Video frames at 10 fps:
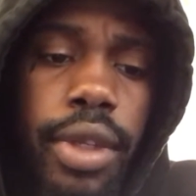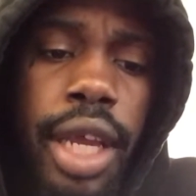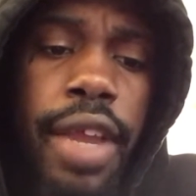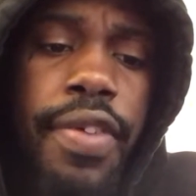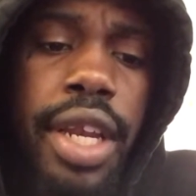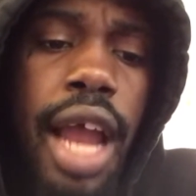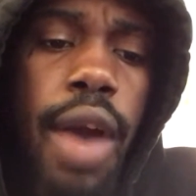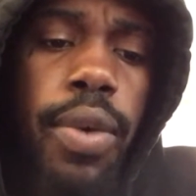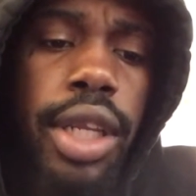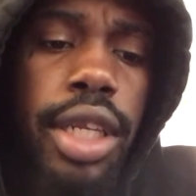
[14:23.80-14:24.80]
And if you're
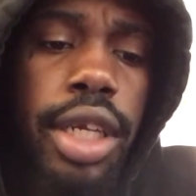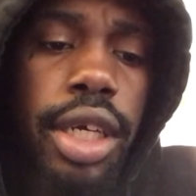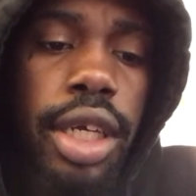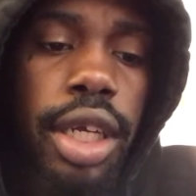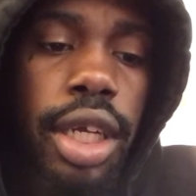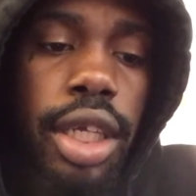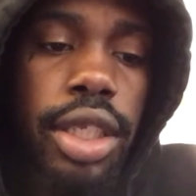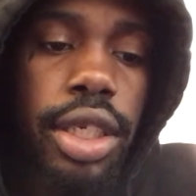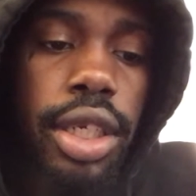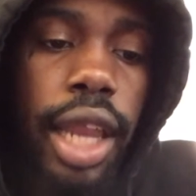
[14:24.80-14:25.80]
not willing
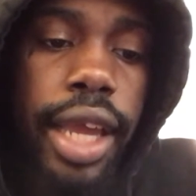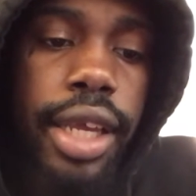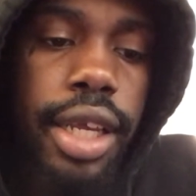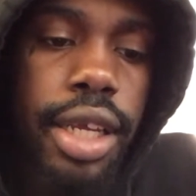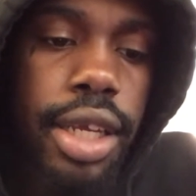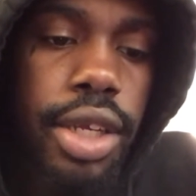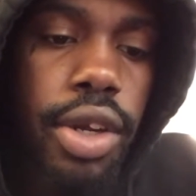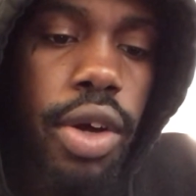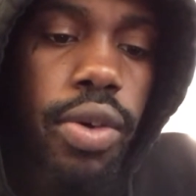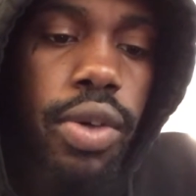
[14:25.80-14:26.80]
to like,
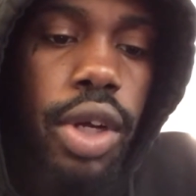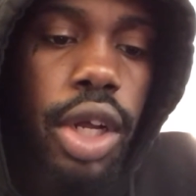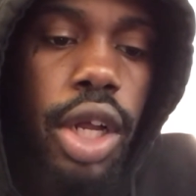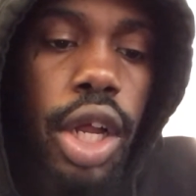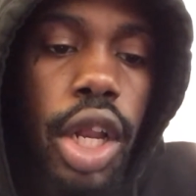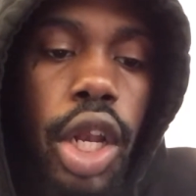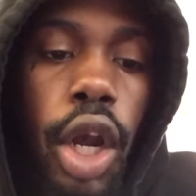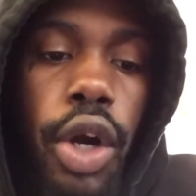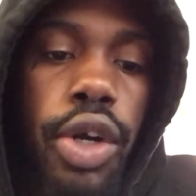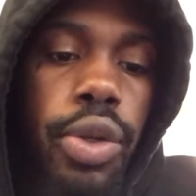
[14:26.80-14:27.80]

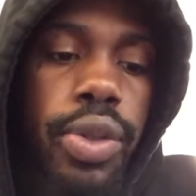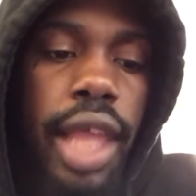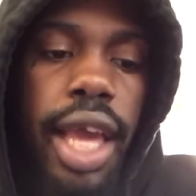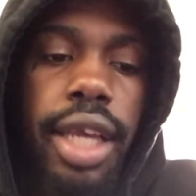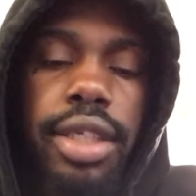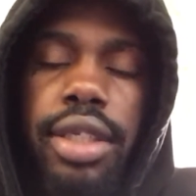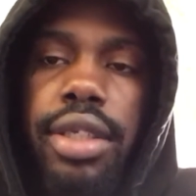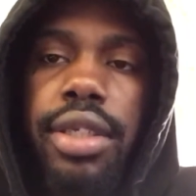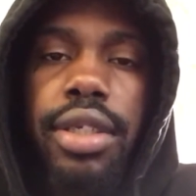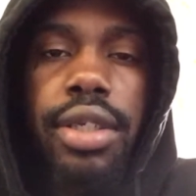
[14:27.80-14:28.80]
learn new things,
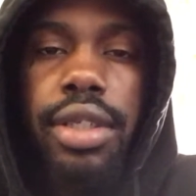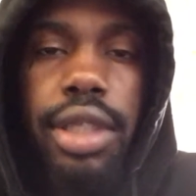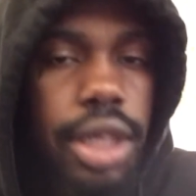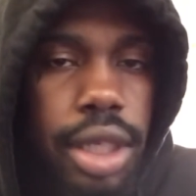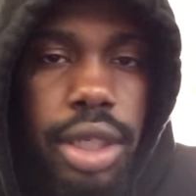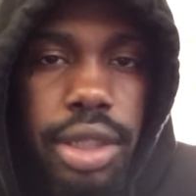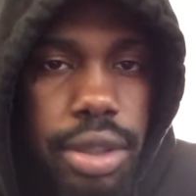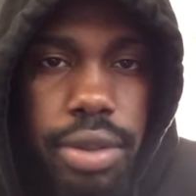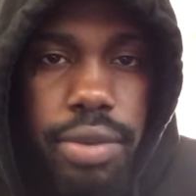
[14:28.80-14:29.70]
then